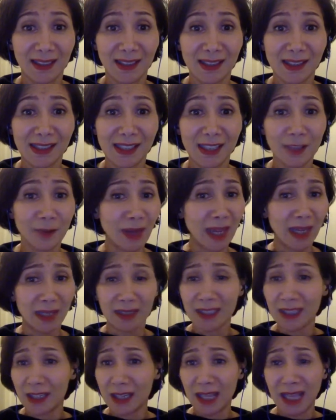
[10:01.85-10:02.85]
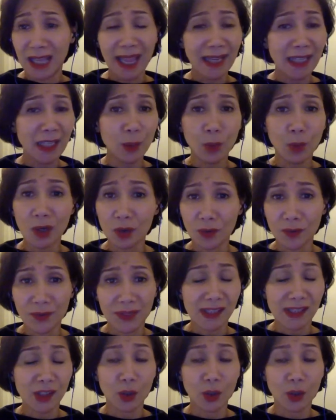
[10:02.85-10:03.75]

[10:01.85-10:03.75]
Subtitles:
So, anyone on this